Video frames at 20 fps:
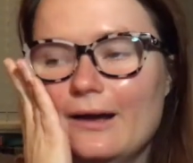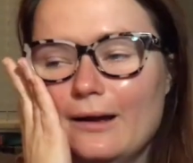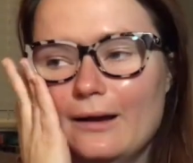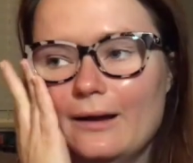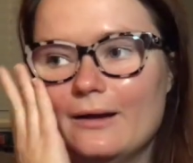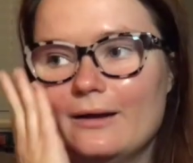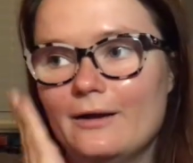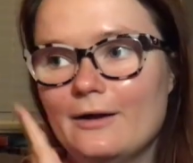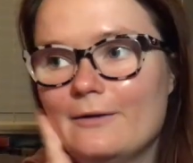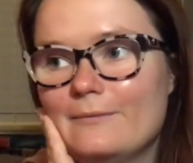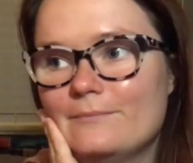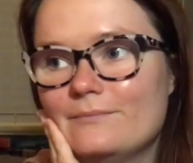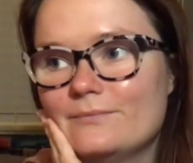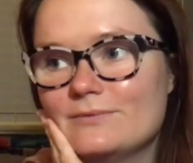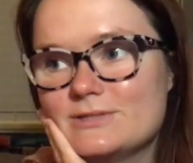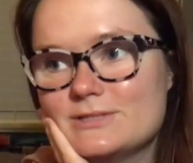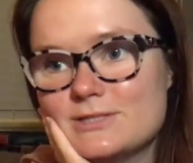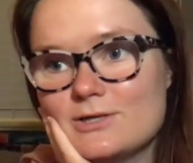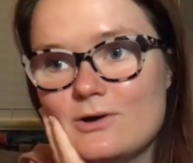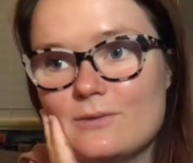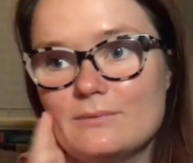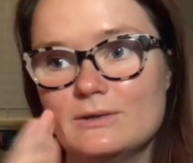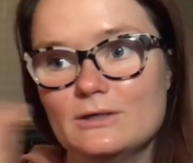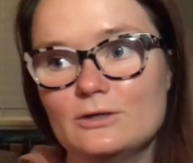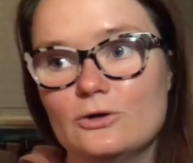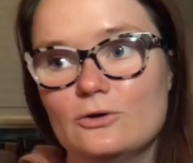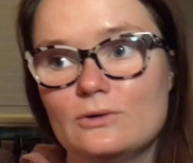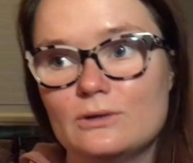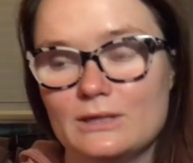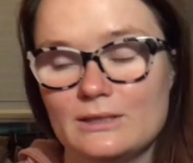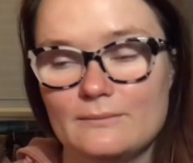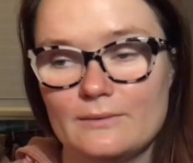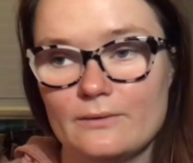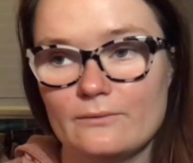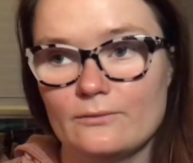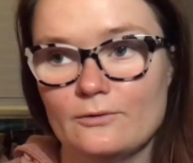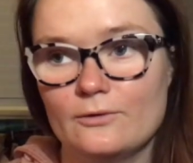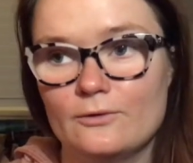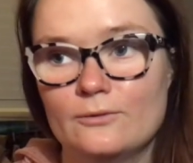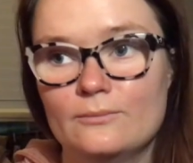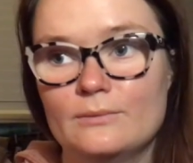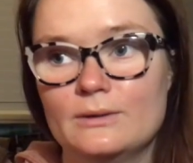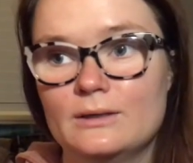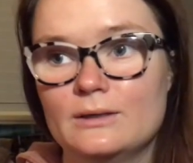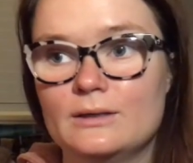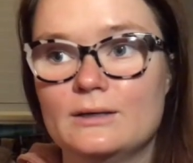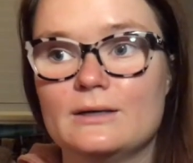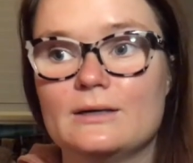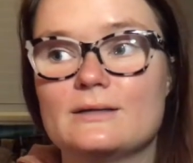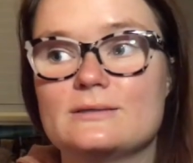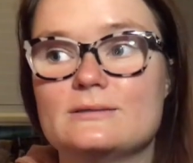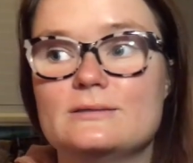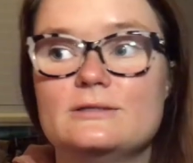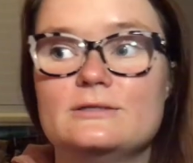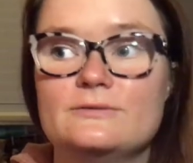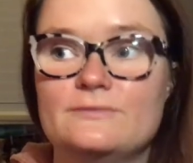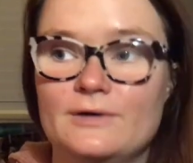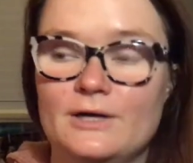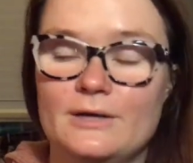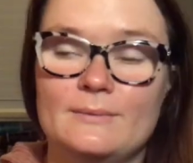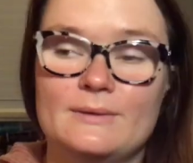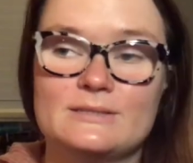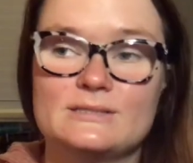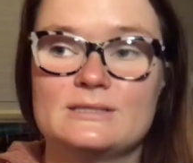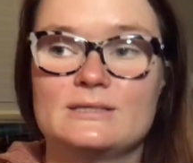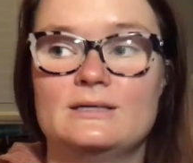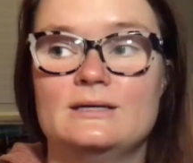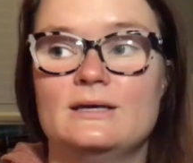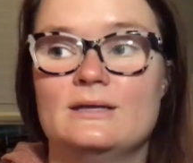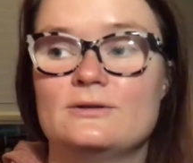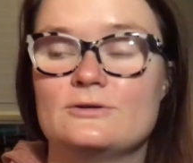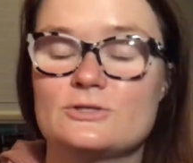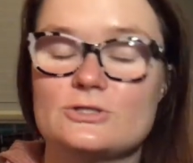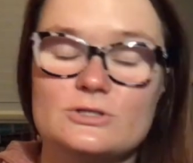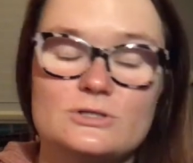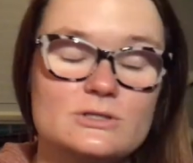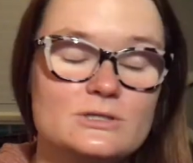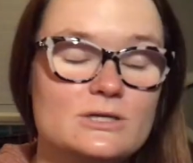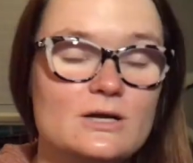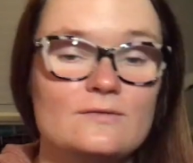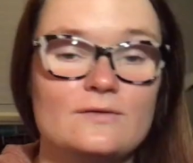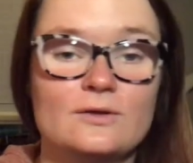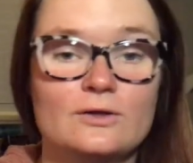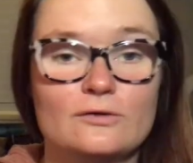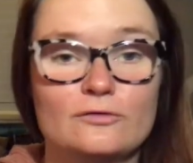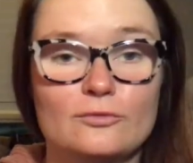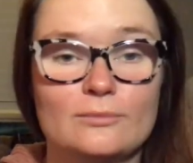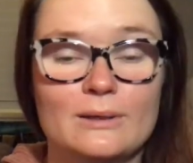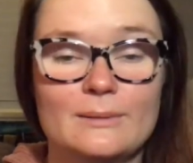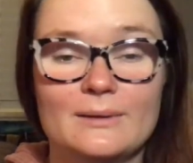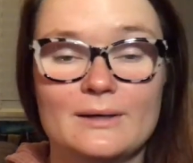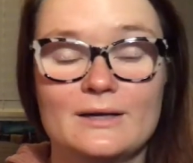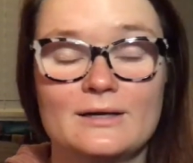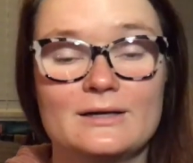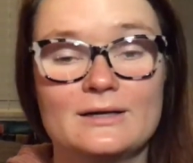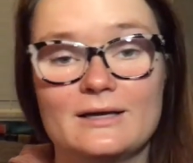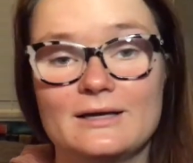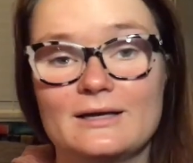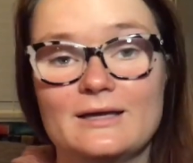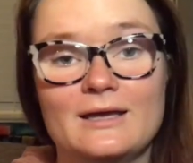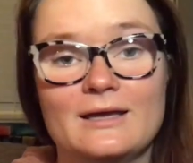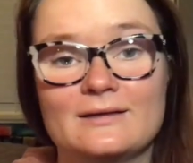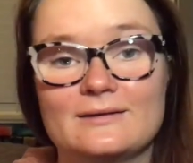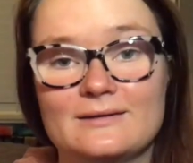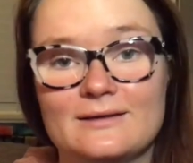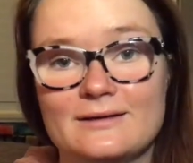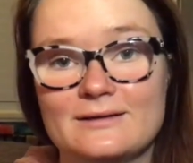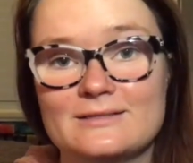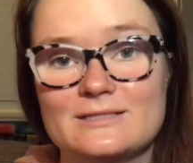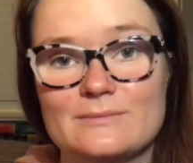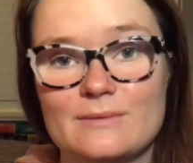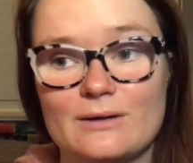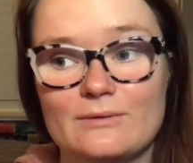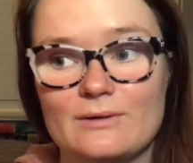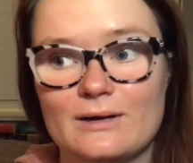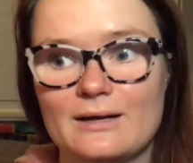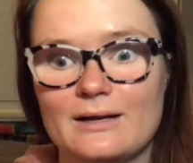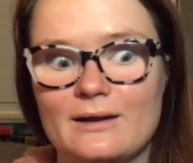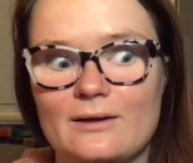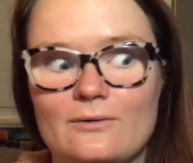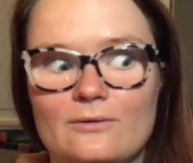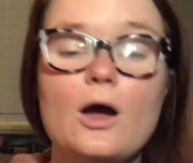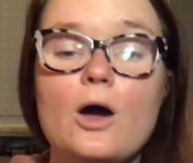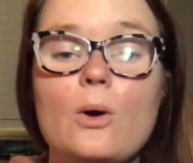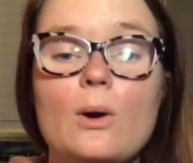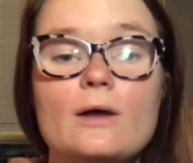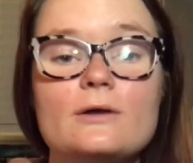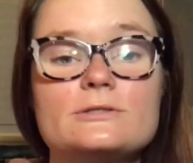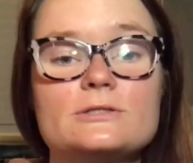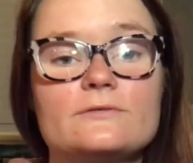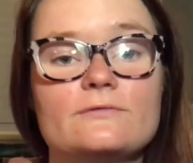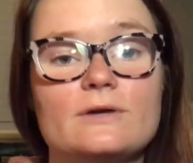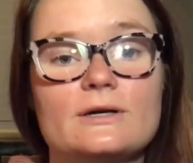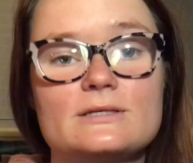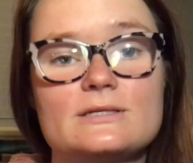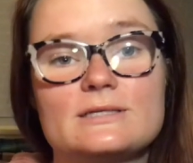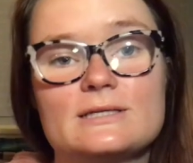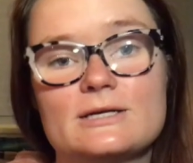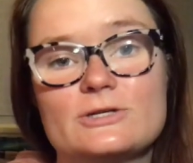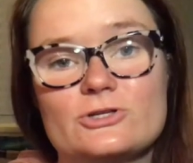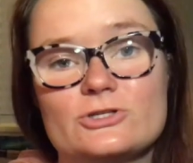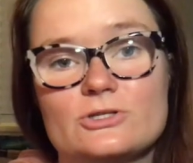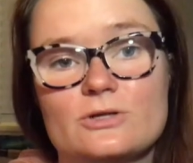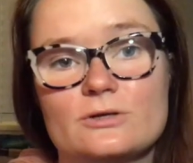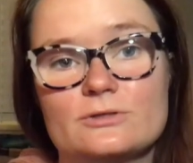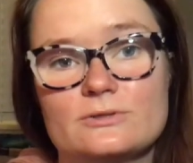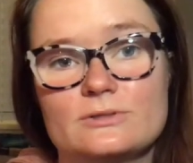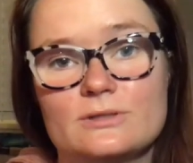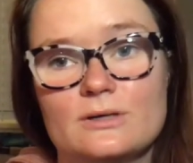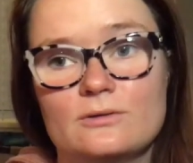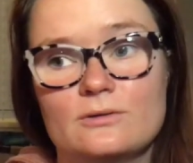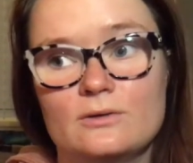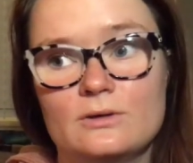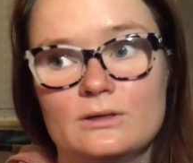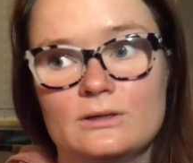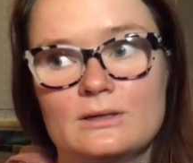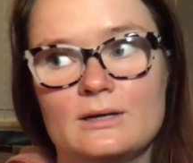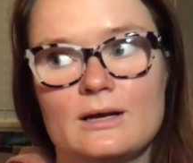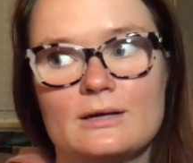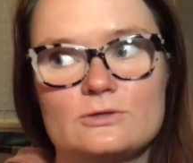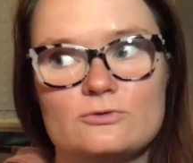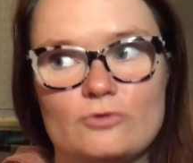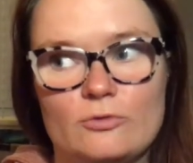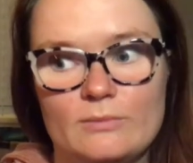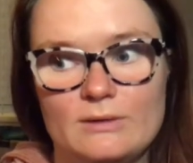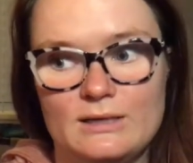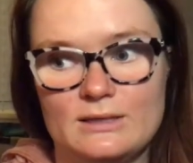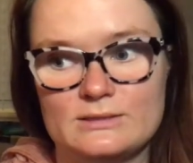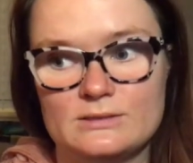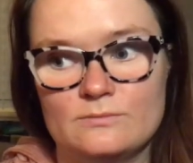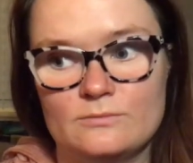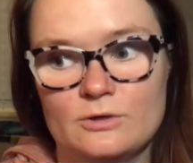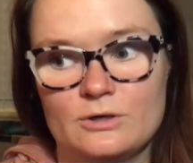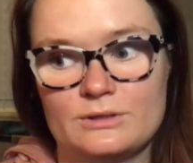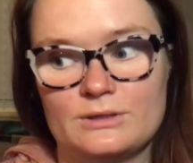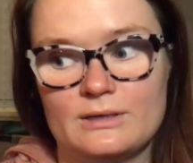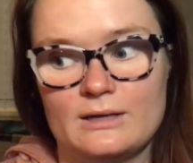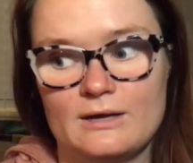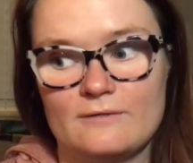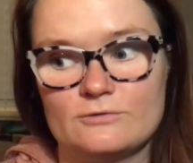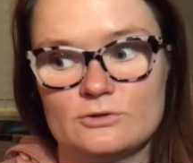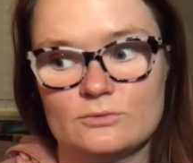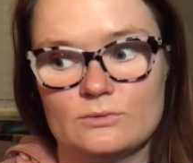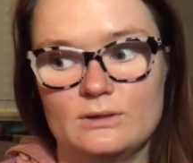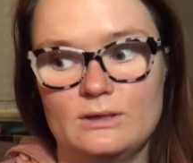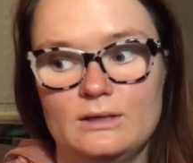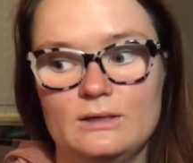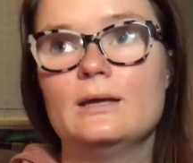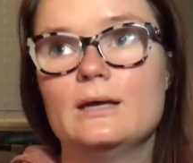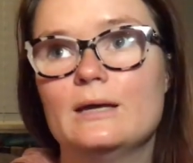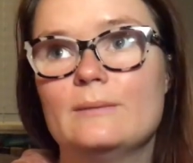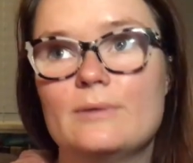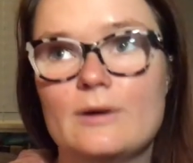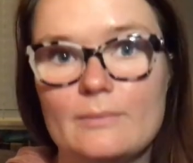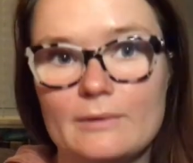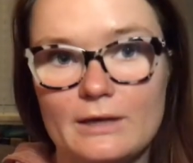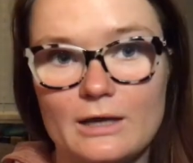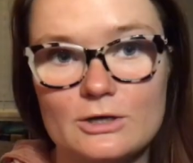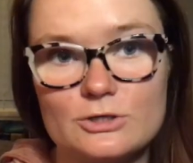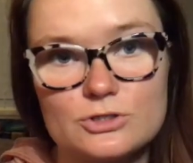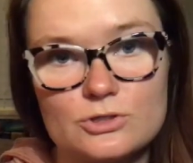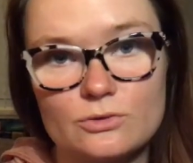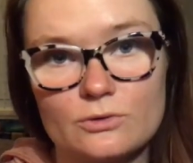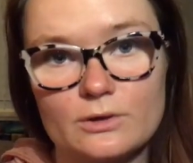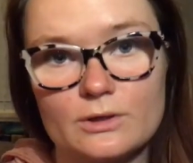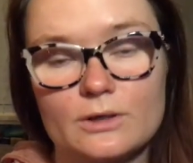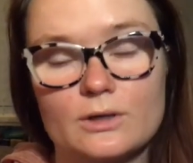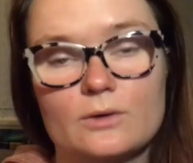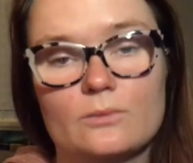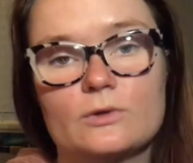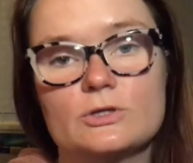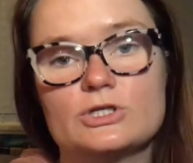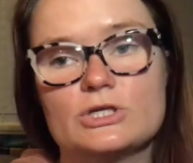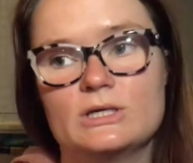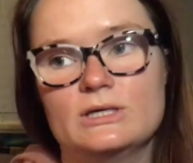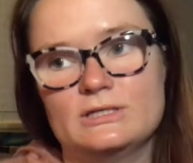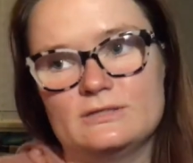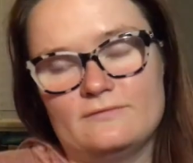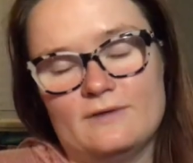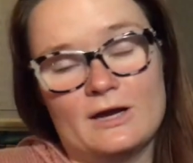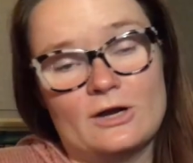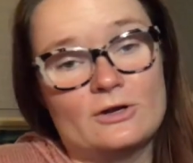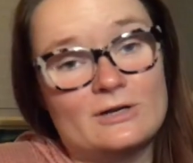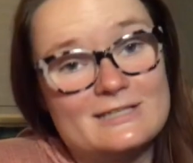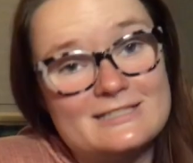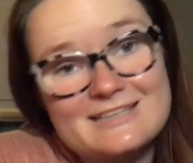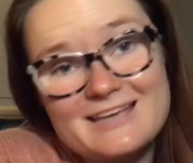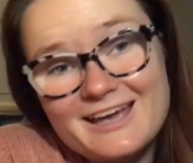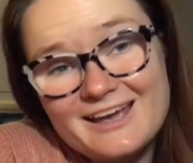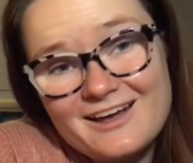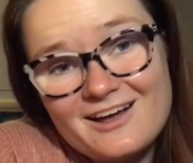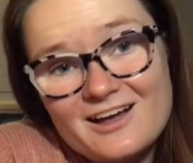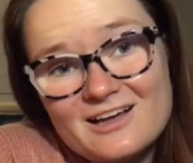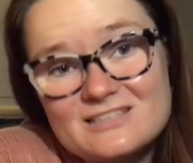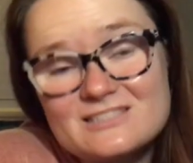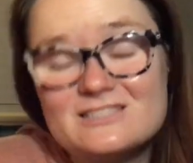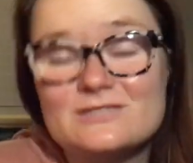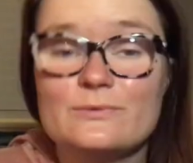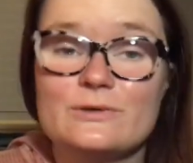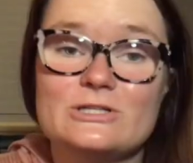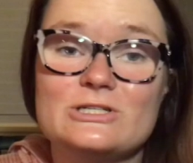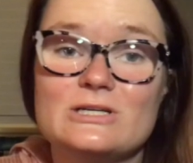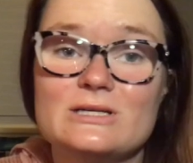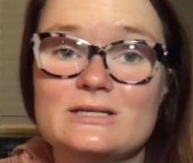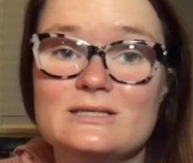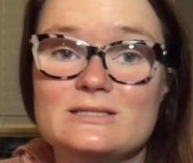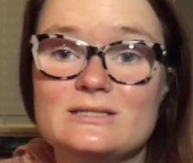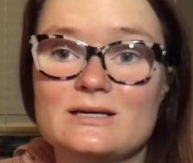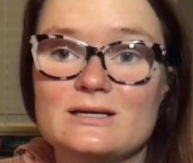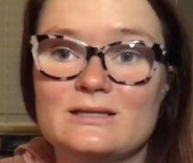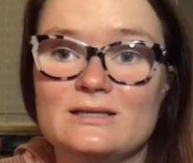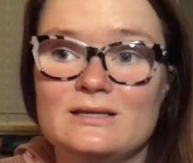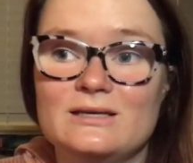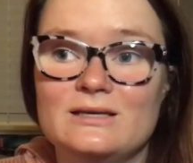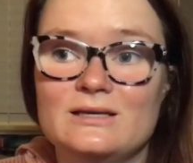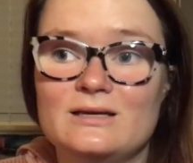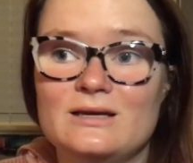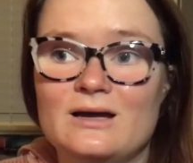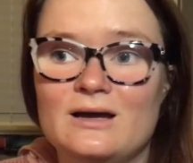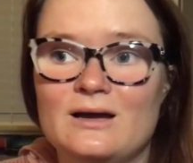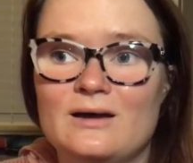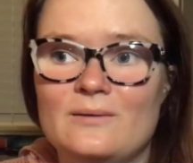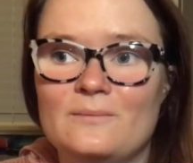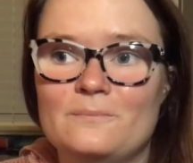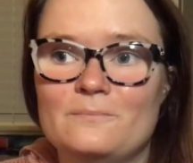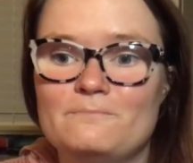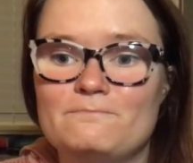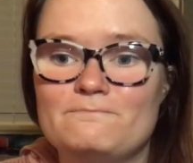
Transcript: Um, so I'm gonna go clean my room because it is very messy and there's stuff all over my bed and I can't get into bed right now. Oh, I also forgot to say I just also downloaded the next Ruby Dixon book that I have to read in publication order, which is Fire in His Chaos, which is the um,